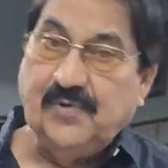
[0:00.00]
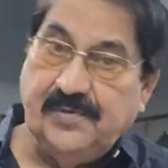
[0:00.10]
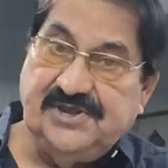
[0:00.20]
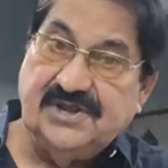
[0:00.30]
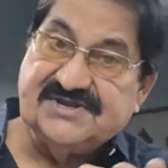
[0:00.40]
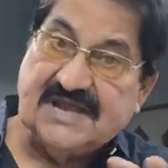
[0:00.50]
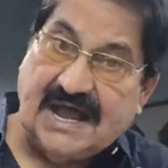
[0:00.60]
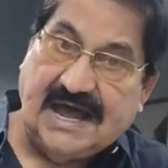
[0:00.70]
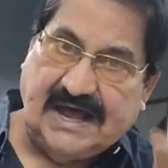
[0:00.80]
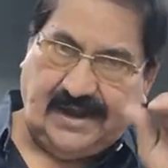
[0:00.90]
provisions
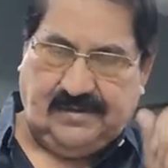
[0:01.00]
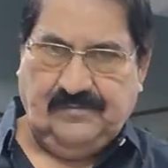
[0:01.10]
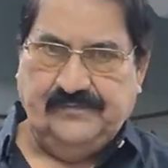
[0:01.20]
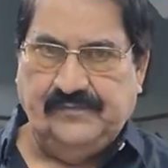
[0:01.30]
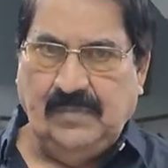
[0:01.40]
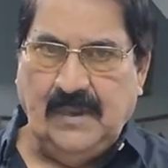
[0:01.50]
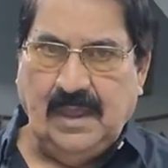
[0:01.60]
are